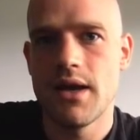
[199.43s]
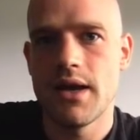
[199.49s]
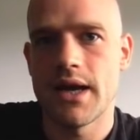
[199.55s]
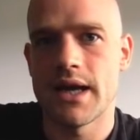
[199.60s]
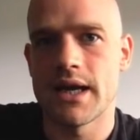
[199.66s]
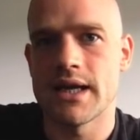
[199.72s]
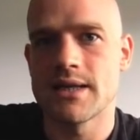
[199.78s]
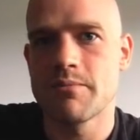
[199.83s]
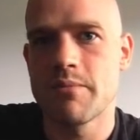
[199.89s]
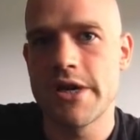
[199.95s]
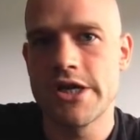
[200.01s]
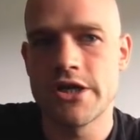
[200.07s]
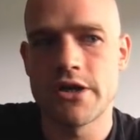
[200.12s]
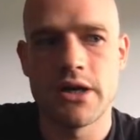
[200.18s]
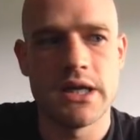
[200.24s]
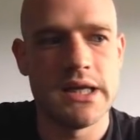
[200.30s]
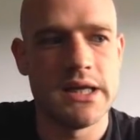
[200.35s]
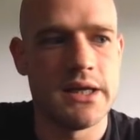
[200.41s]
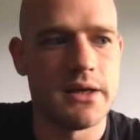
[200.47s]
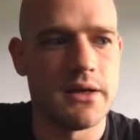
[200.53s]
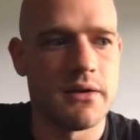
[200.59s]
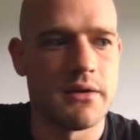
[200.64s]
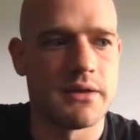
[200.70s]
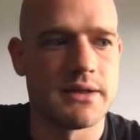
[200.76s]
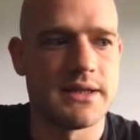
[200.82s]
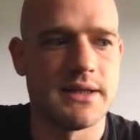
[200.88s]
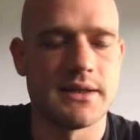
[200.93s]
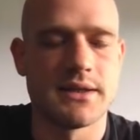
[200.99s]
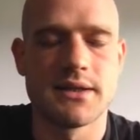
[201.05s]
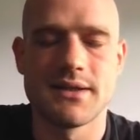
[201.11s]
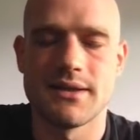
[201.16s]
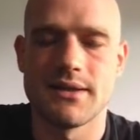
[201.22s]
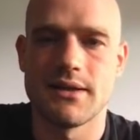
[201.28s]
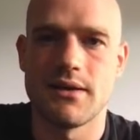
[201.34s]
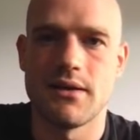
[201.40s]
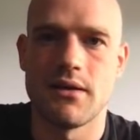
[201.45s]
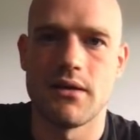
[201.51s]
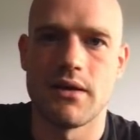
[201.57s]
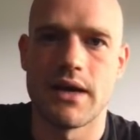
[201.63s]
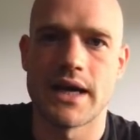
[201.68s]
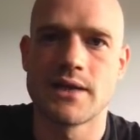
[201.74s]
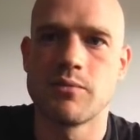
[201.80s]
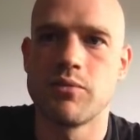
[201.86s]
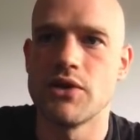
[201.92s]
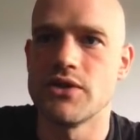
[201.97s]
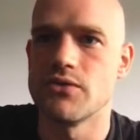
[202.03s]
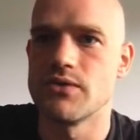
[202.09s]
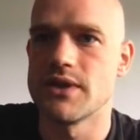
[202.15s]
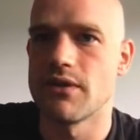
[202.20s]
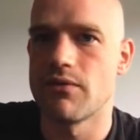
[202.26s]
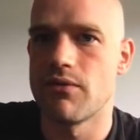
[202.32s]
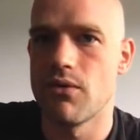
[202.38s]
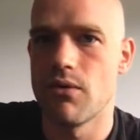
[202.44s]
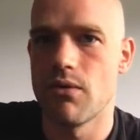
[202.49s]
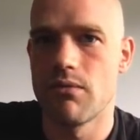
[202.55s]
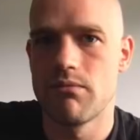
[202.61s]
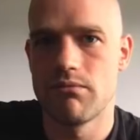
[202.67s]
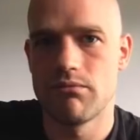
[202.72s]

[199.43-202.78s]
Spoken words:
and especially since Expo is using Flow.